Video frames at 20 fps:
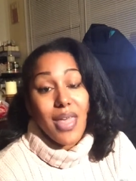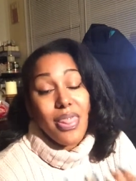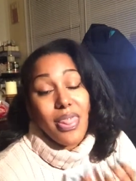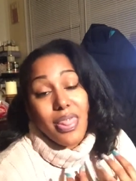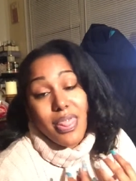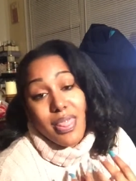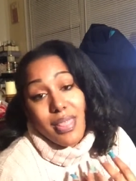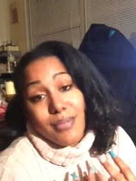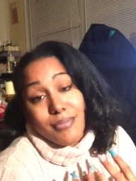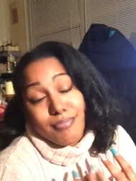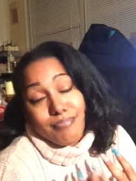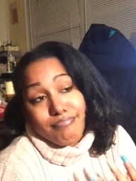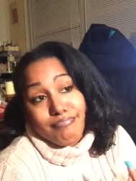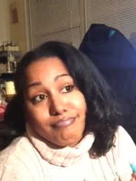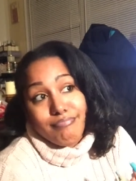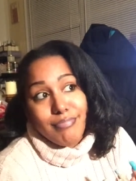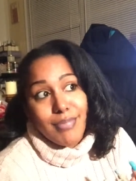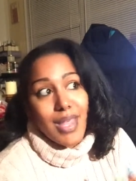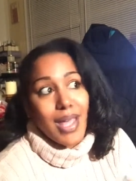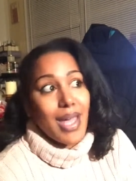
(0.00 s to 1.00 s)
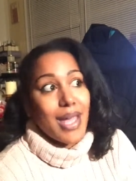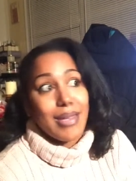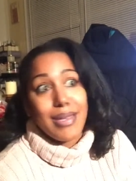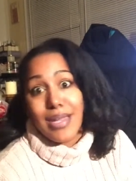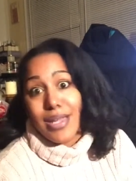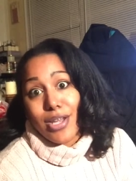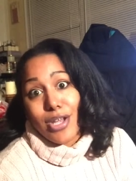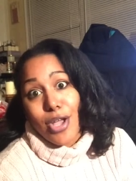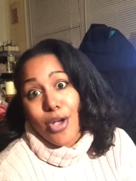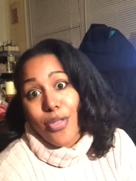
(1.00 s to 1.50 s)
And I
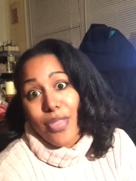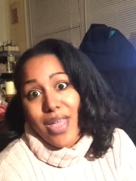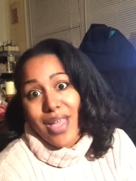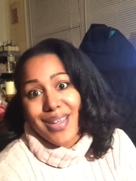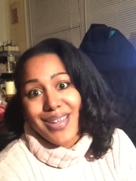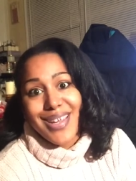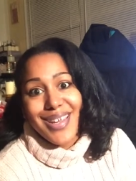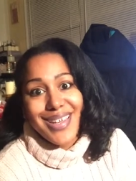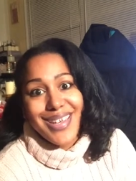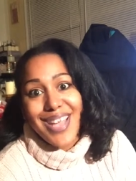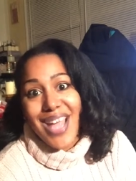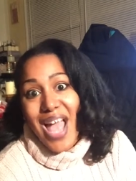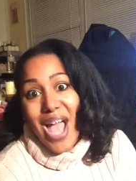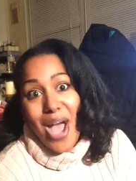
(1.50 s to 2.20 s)
didn't know that.